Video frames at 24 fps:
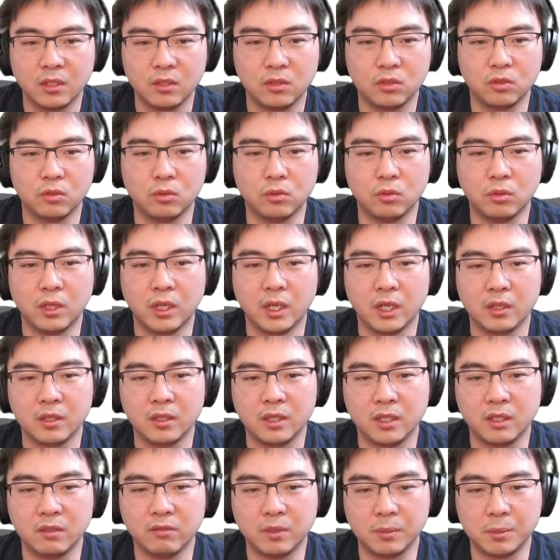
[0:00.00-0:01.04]
to
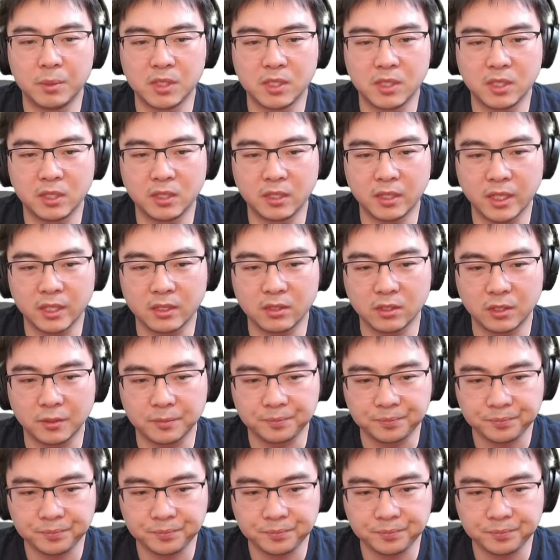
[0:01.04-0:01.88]
the VPC connector.